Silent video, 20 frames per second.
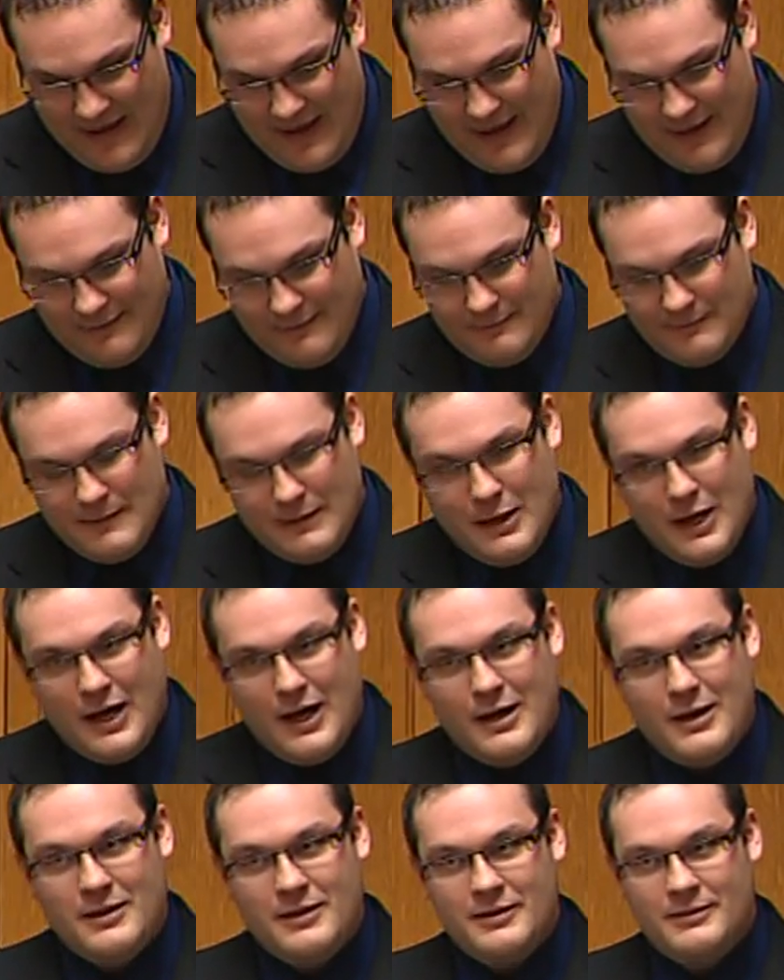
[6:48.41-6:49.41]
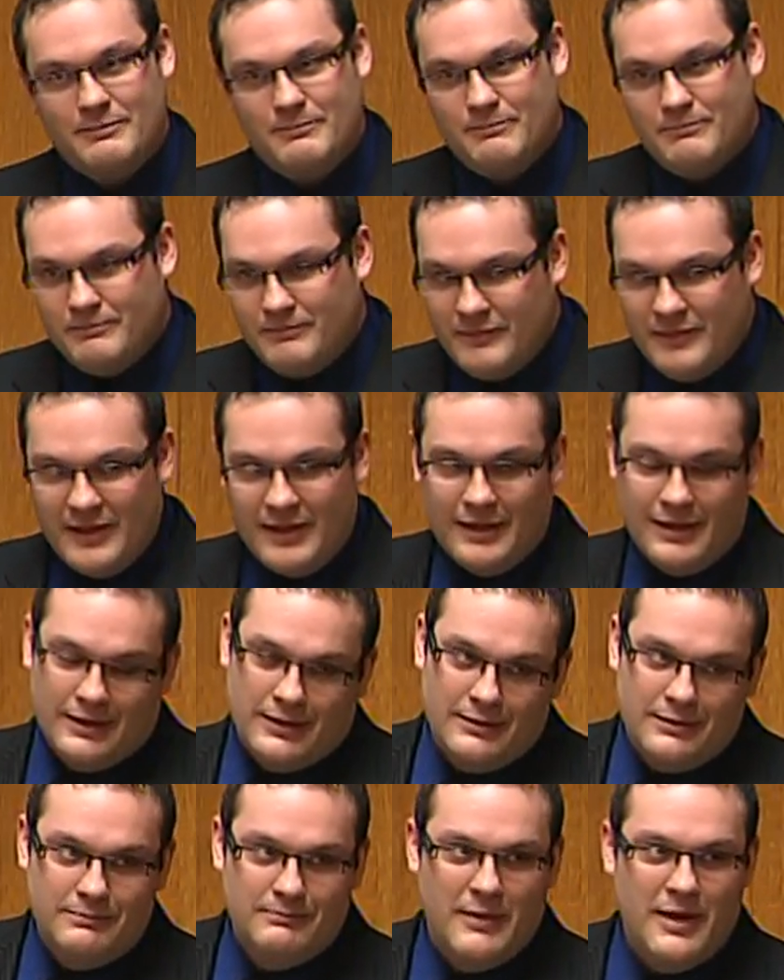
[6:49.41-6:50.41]
And
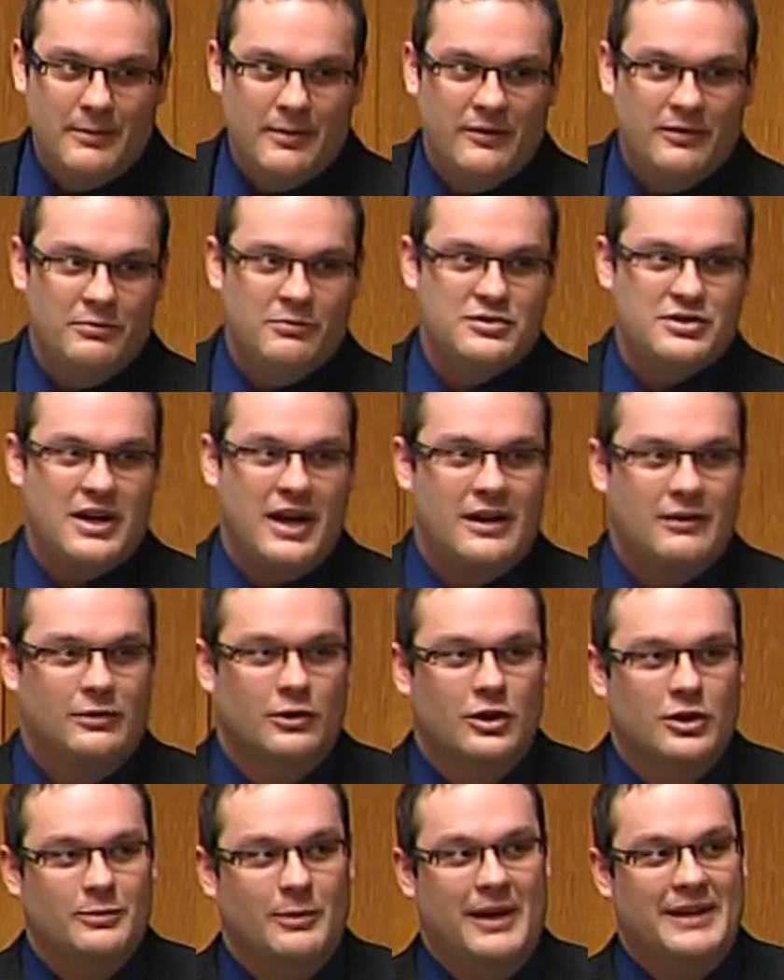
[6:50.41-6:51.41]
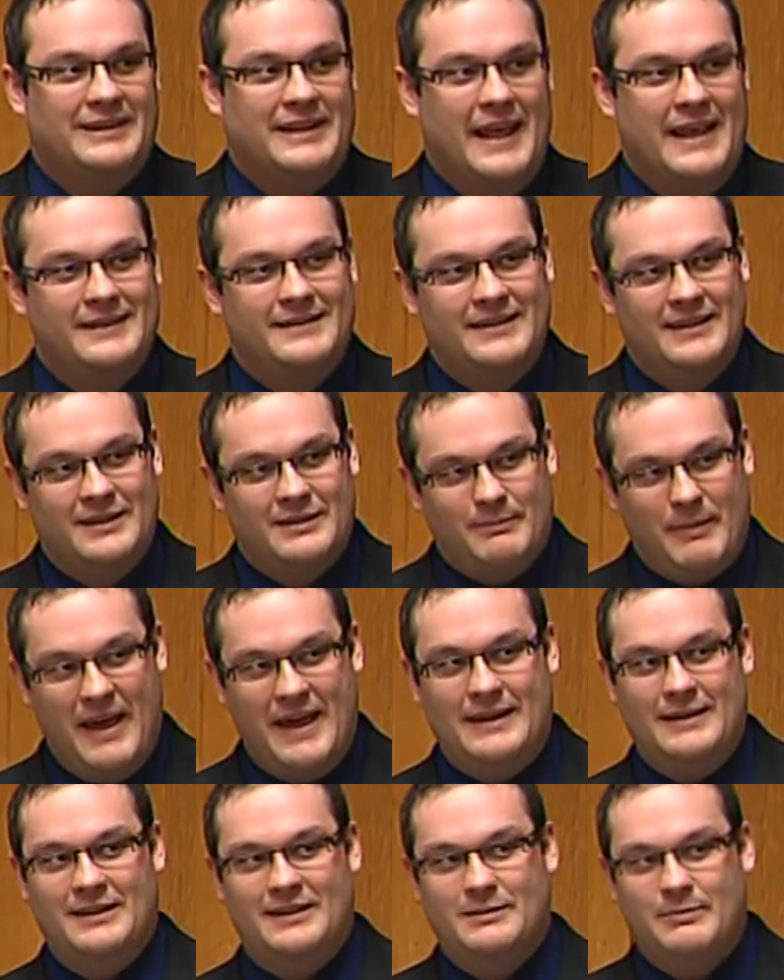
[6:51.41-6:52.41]
the member from Regina Rosemont tends to
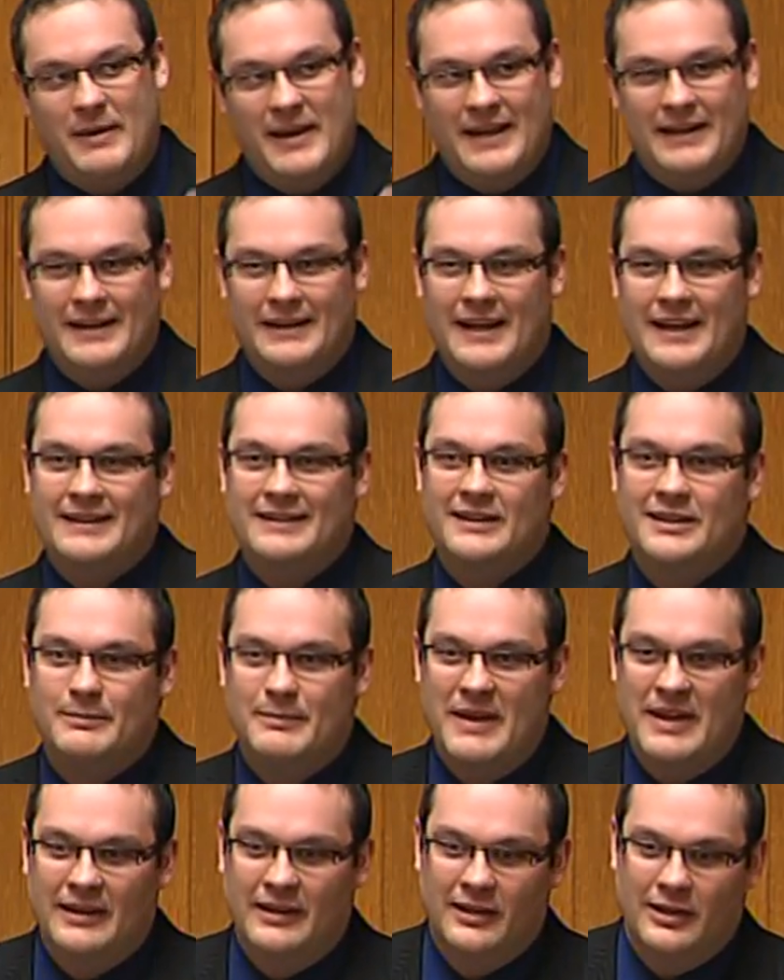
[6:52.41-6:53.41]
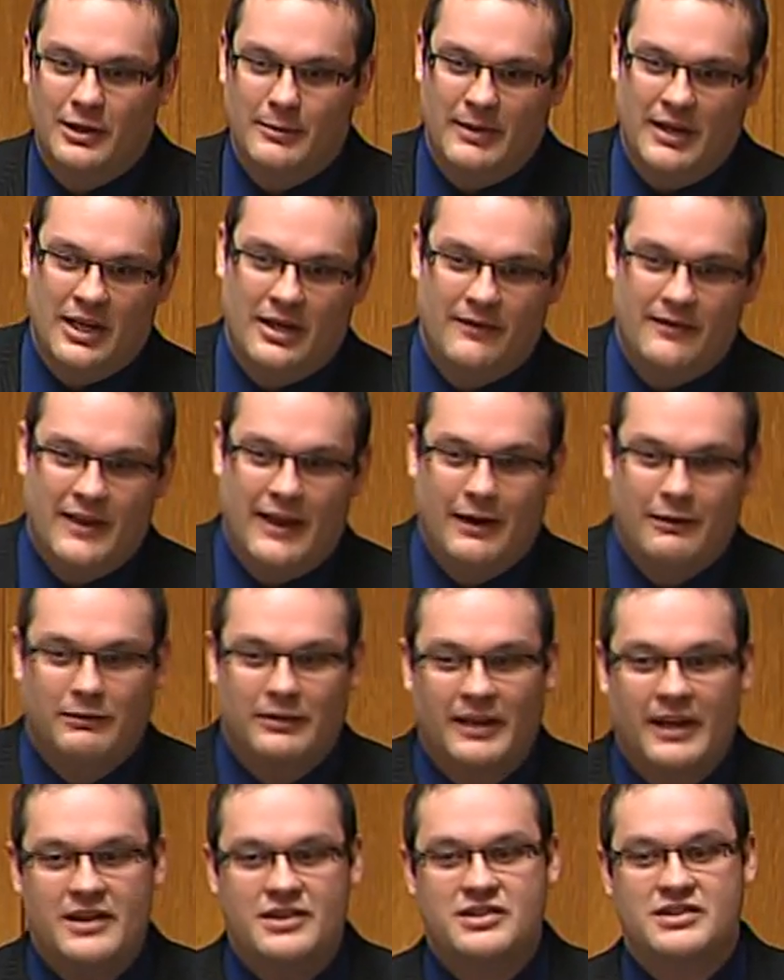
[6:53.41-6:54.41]
spin and likes to spin a little bit of the
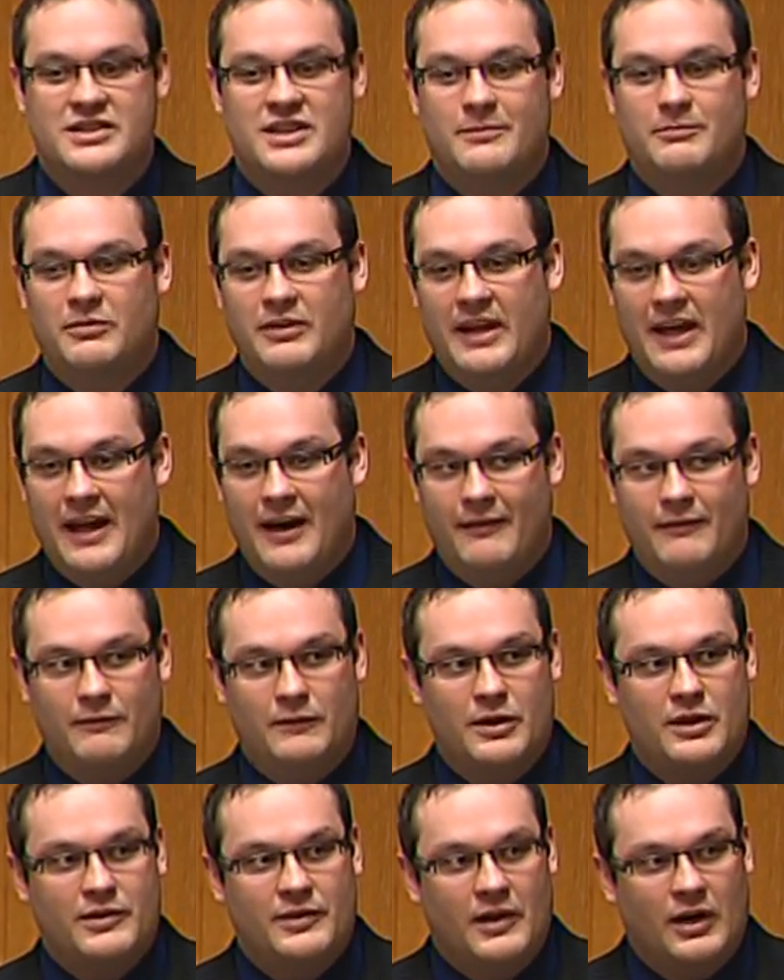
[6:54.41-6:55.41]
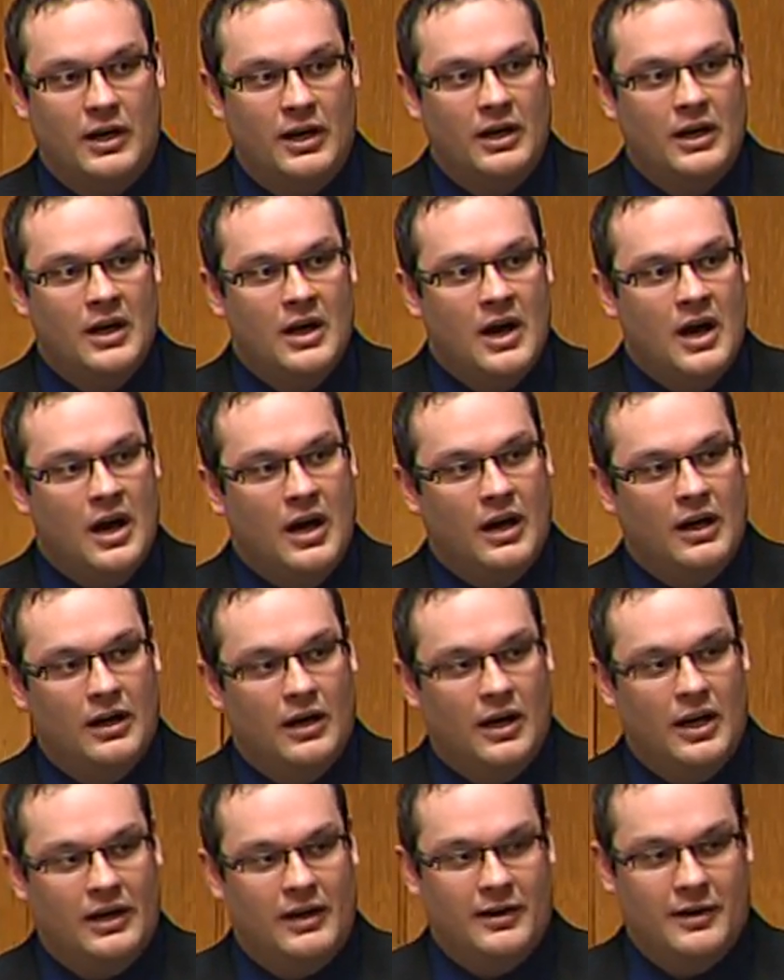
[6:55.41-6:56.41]
relationship we have with our
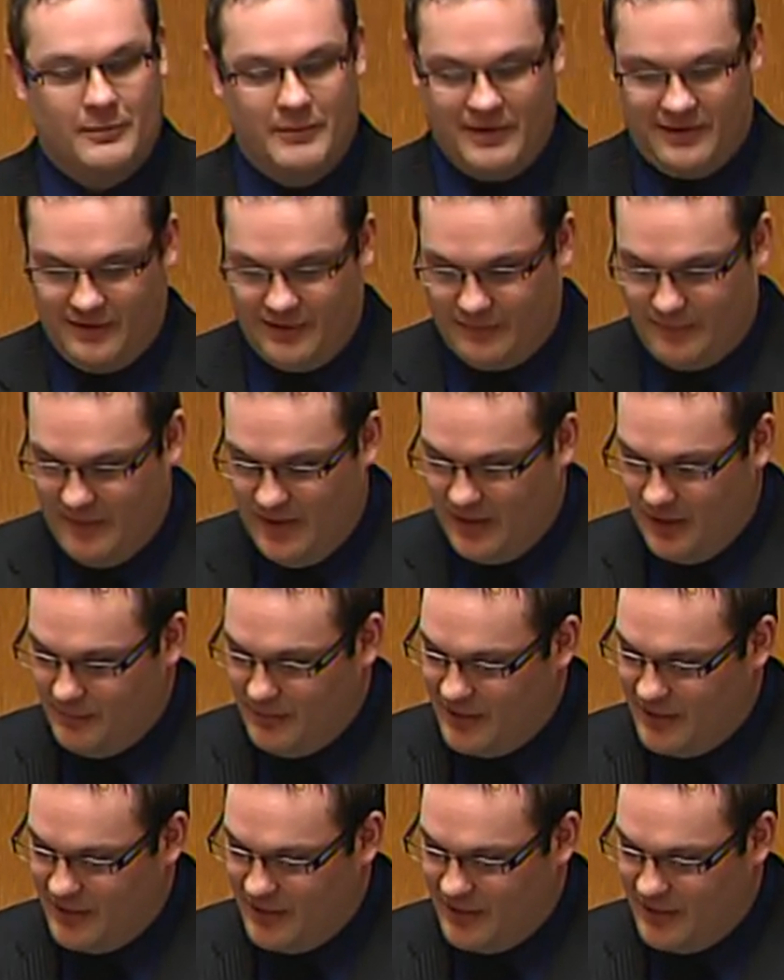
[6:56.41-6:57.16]
auditor, Mr. Speaker.